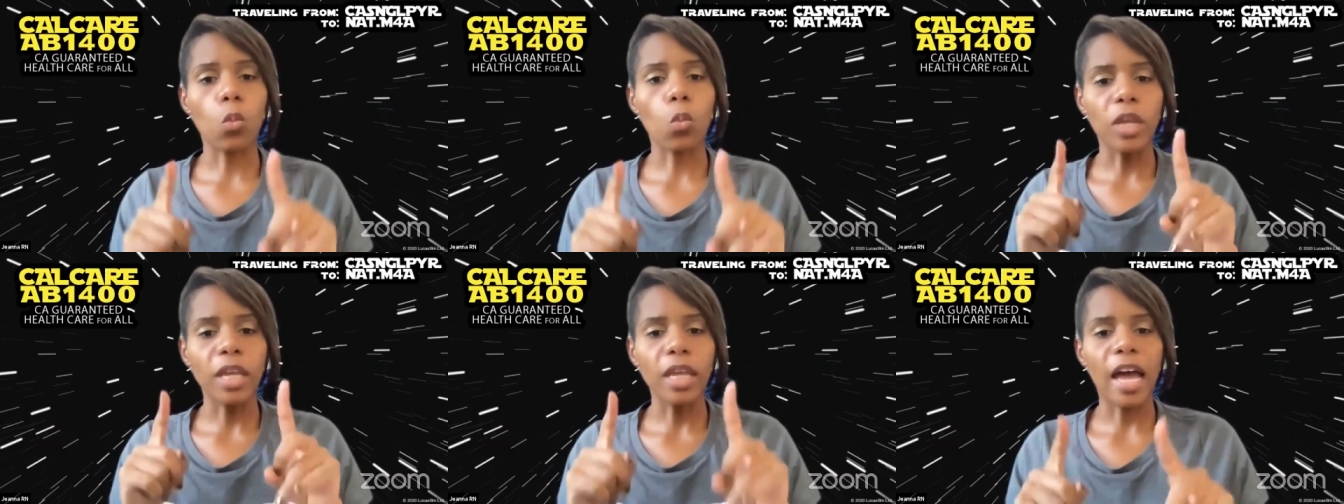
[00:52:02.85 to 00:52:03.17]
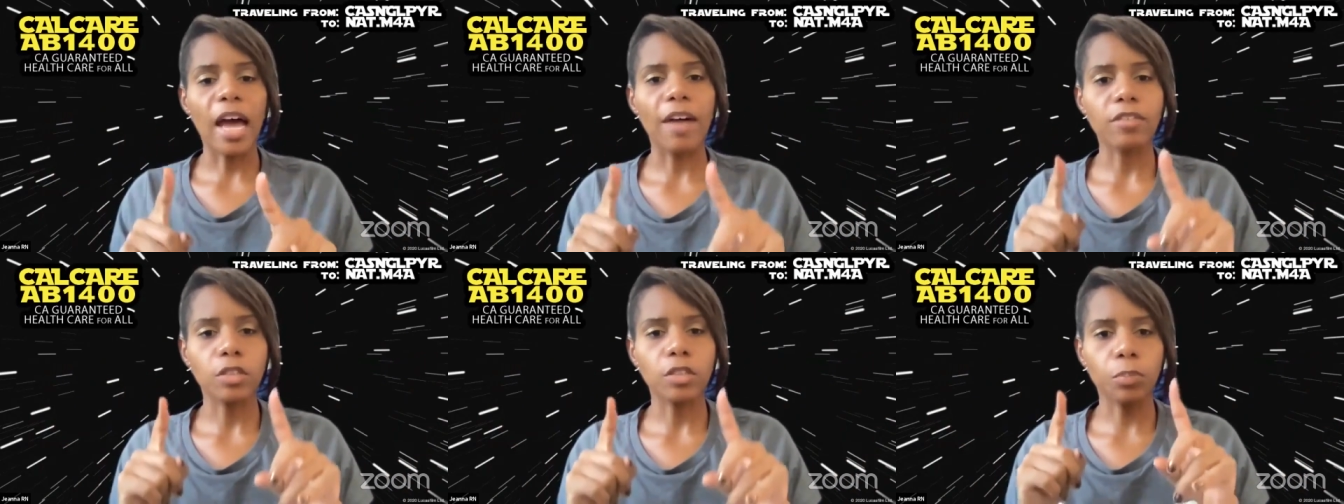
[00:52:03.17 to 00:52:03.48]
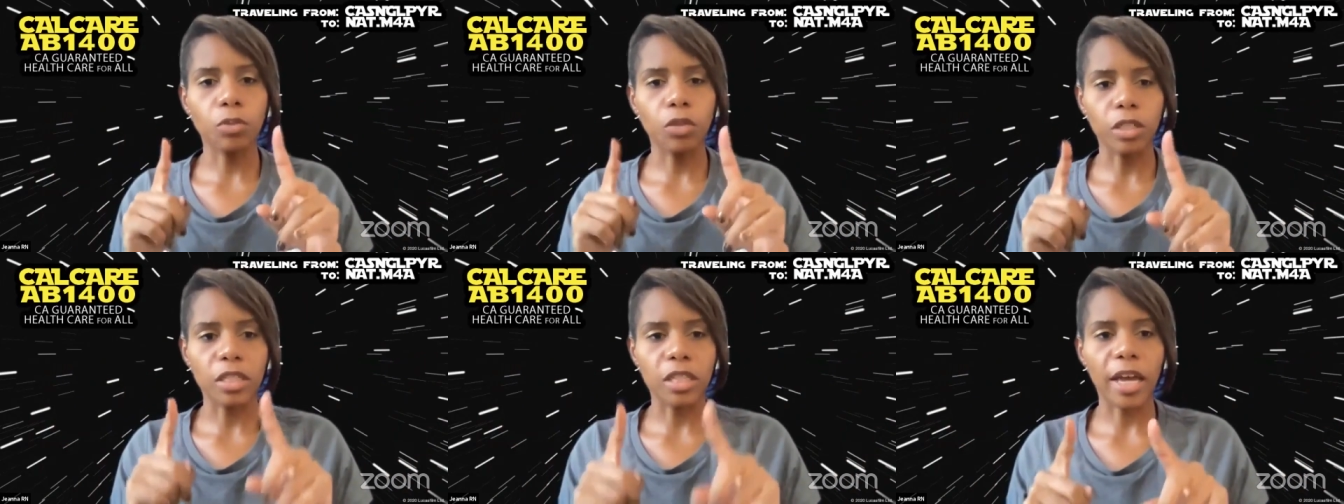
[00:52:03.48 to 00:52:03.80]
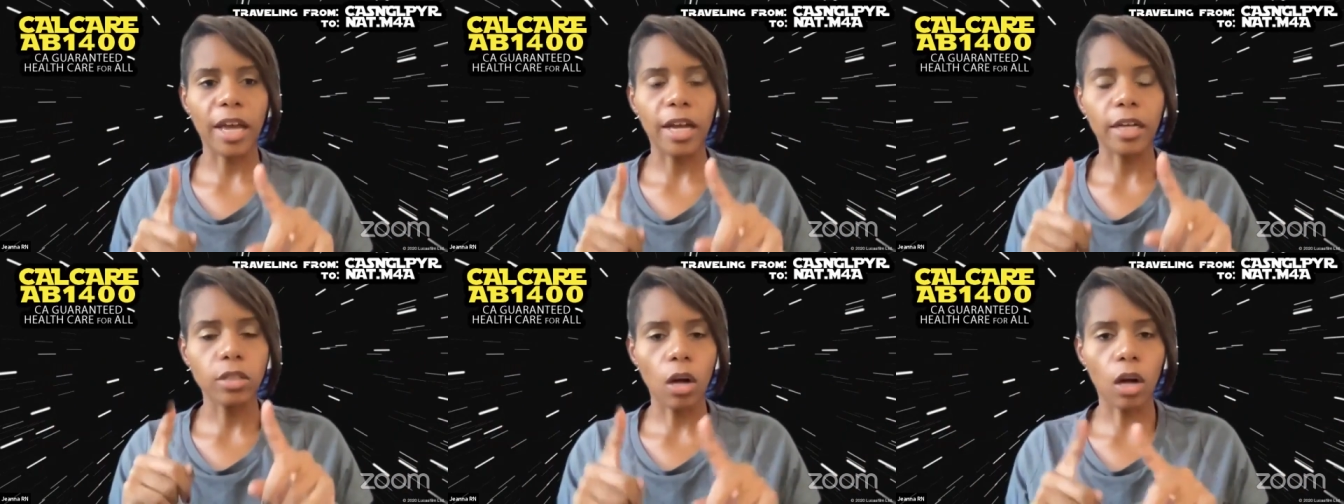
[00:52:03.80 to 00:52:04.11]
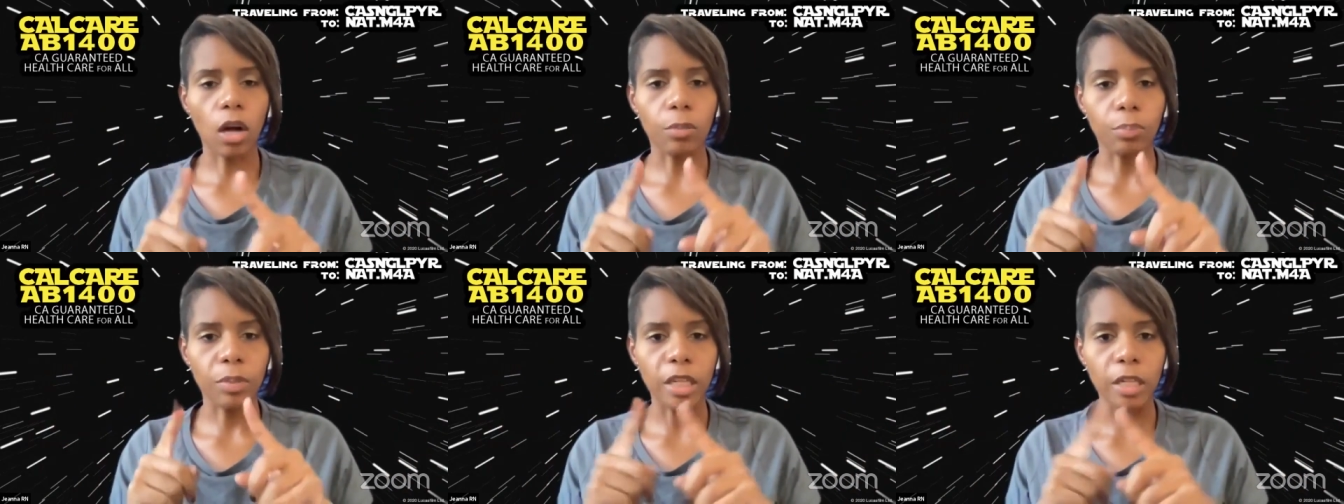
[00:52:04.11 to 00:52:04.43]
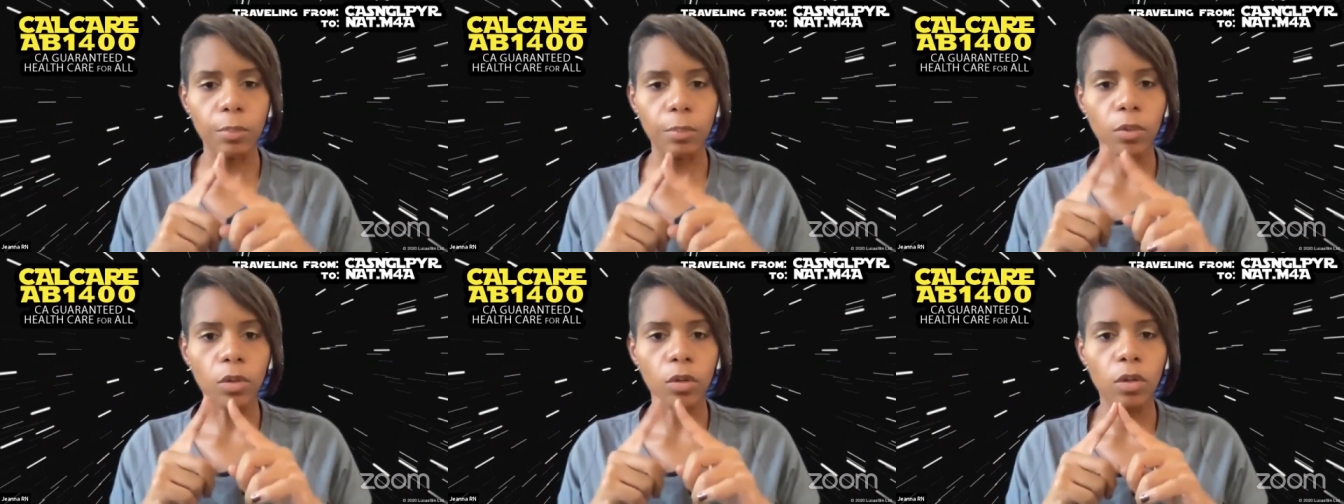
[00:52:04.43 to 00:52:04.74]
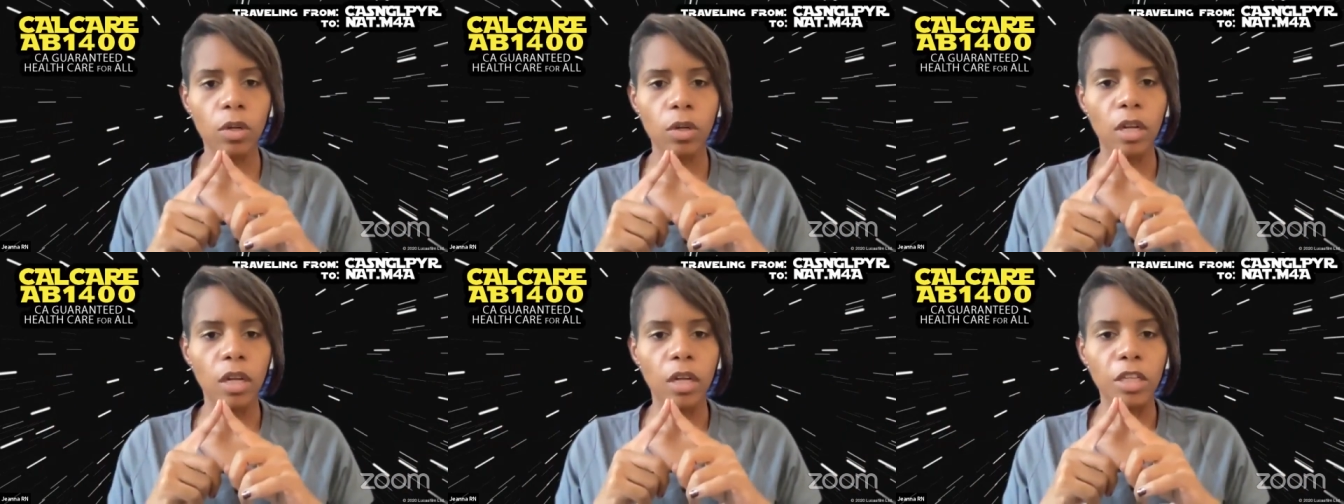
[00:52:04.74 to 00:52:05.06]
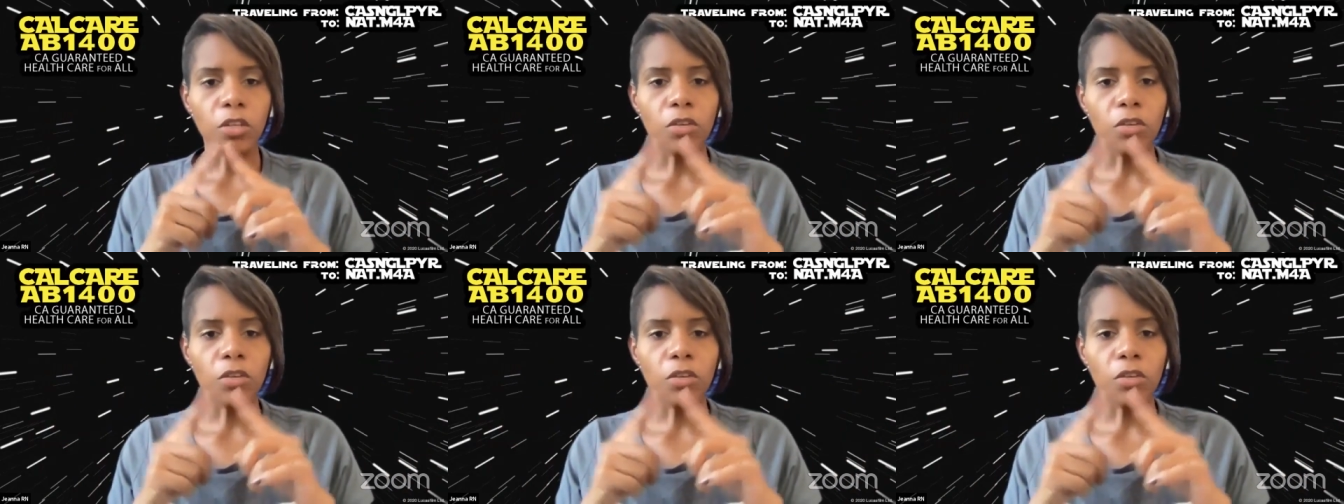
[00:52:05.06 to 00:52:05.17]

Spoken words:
we have to protect our people.